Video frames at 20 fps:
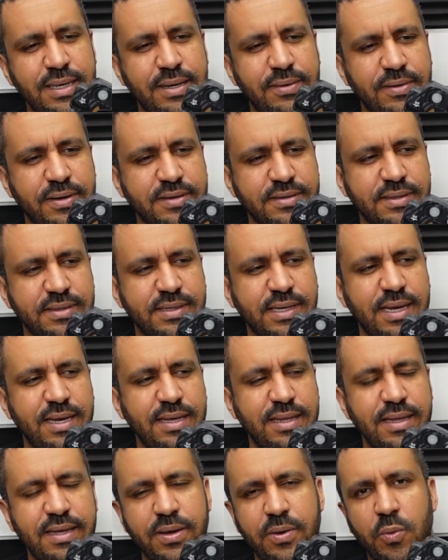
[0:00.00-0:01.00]
I would also
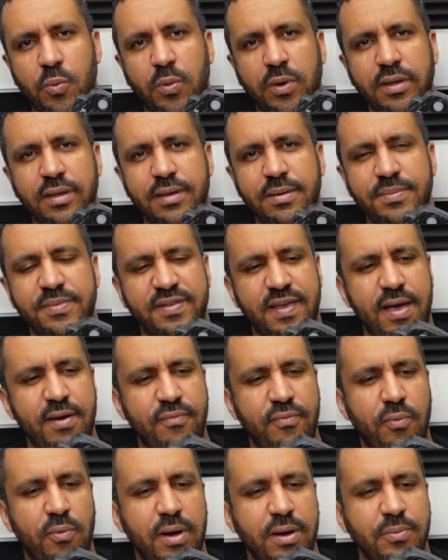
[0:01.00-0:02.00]
say the Williams
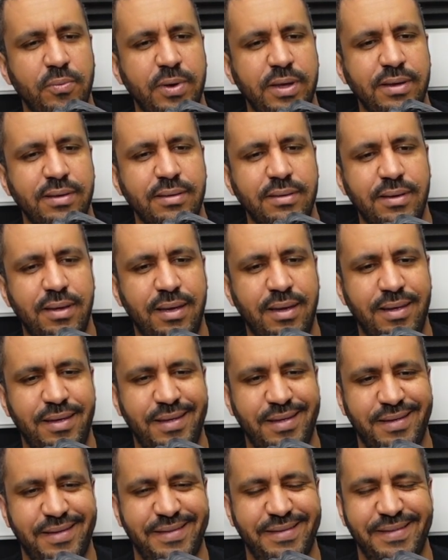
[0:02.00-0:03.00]
F1 wheel,
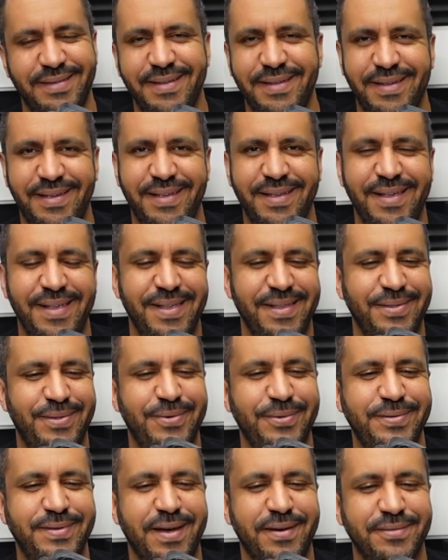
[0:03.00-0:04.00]

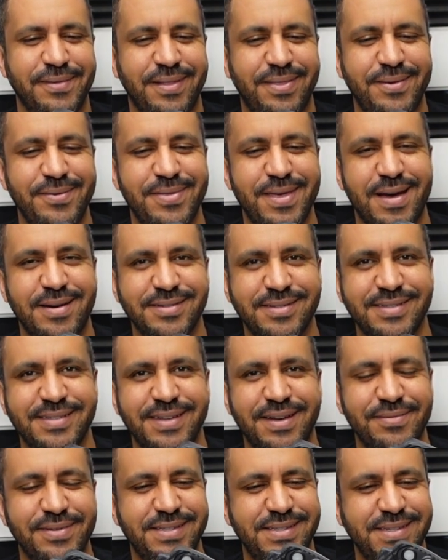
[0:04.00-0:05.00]

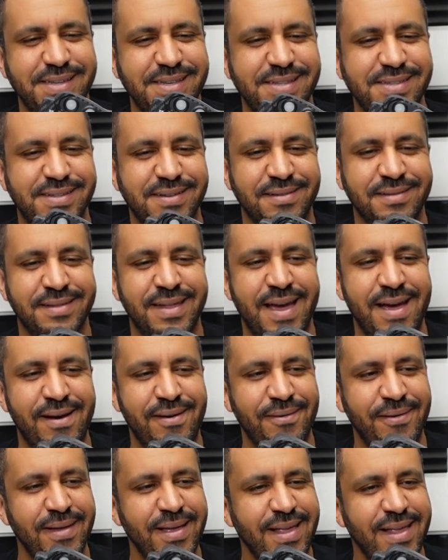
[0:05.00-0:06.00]
2017 till
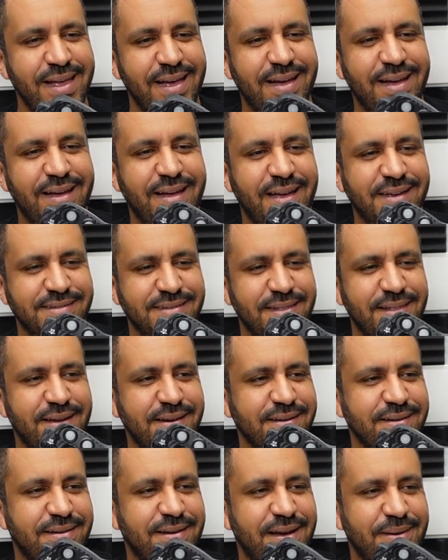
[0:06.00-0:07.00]
now, has a
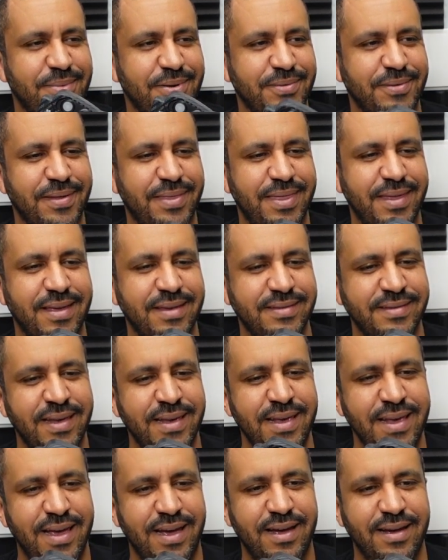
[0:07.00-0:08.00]
lot in common with this.
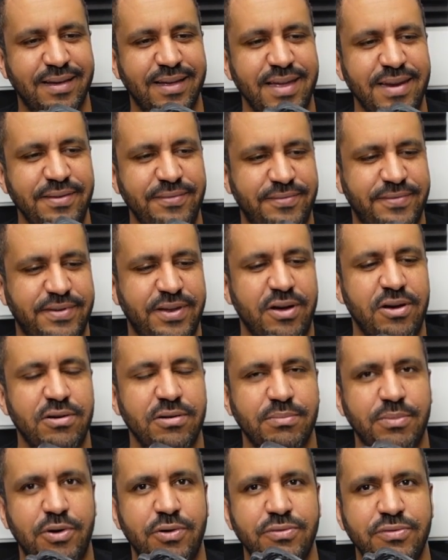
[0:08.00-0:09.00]
Kind of
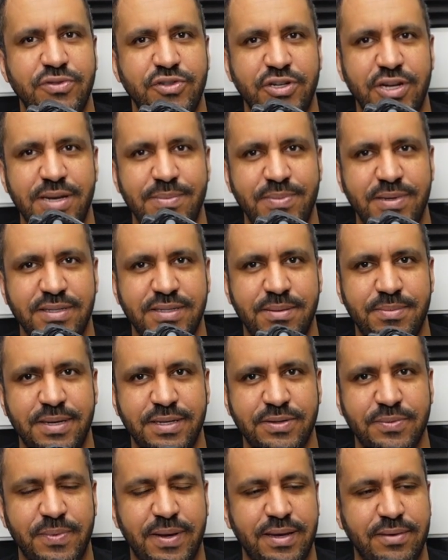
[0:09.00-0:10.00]
dog bone shaped is the
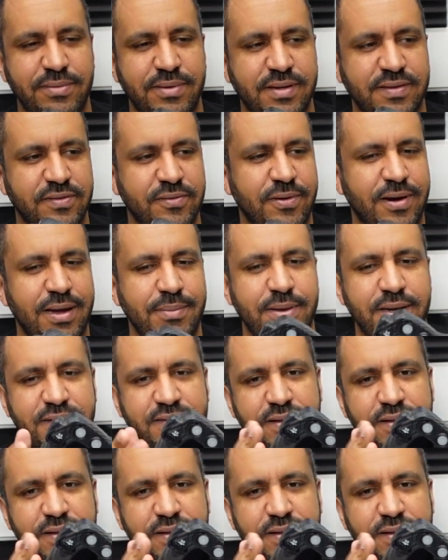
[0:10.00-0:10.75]
best way I would describe it.